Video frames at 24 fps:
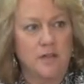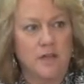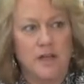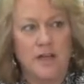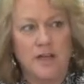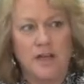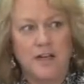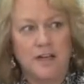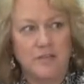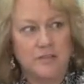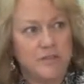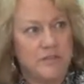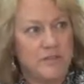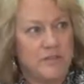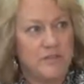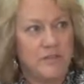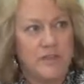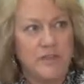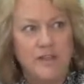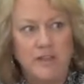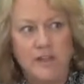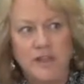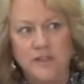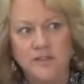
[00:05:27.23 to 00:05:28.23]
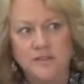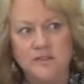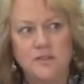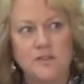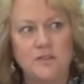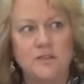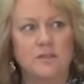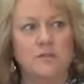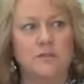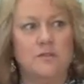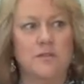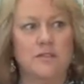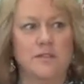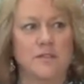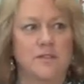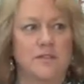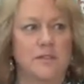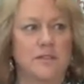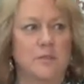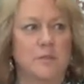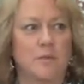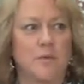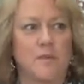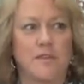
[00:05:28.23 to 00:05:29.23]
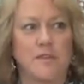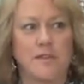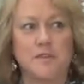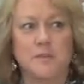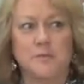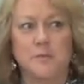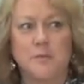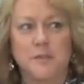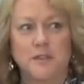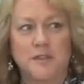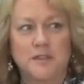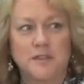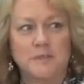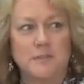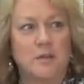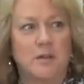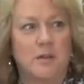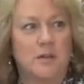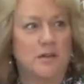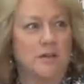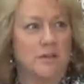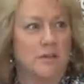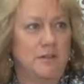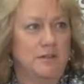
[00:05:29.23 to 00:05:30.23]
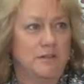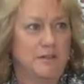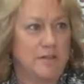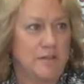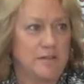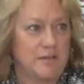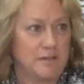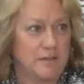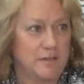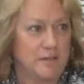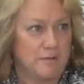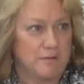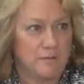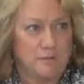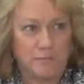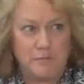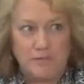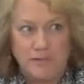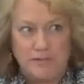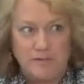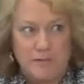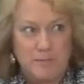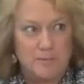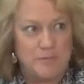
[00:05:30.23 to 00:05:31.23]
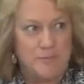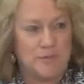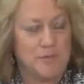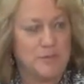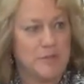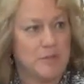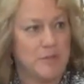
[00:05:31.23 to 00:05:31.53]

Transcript: high achieving GATE student? Is this one that's really smart and doesn't live up to his